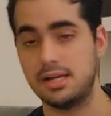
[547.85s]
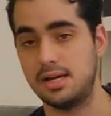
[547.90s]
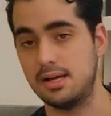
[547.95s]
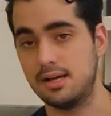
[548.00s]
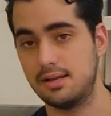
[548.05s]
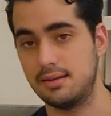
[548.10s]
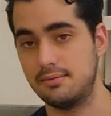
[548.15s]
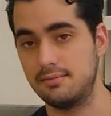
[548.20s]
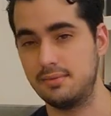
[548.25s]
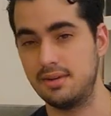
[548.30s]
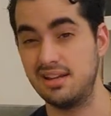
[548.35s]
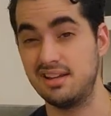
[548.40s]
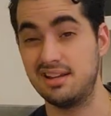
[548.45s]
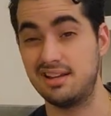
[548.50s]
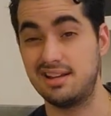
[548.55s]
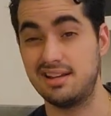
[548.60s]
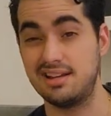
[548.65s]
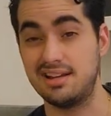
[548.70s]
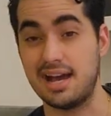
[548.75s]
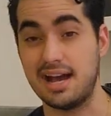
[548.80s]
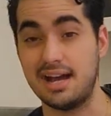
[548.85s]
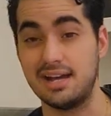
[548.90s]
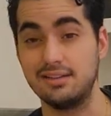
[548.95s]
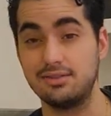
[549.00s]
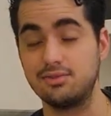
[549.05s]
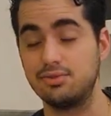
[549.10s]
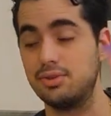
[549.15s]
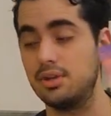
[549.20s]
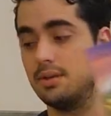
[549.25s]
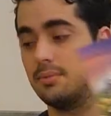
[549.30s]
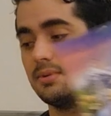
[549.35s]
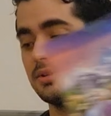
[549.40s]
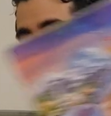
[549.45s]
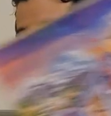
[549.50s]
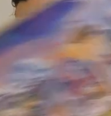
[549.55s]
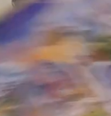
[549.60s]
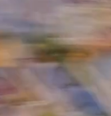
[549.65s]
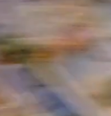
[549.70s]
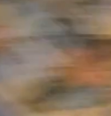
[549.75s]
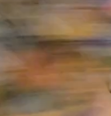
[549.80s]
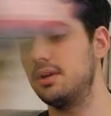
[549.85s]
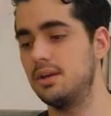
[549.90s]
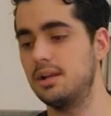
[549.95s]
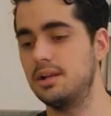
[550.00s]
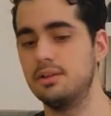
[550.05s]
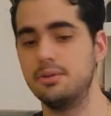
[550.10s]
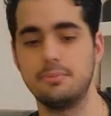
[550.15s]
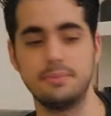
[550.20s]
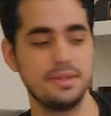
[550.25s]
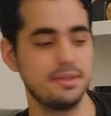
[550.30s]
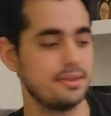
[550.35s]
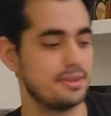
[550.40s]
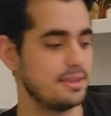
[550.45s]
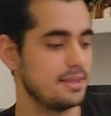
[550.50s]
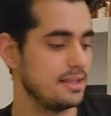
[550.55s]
I guide through the image a little bit.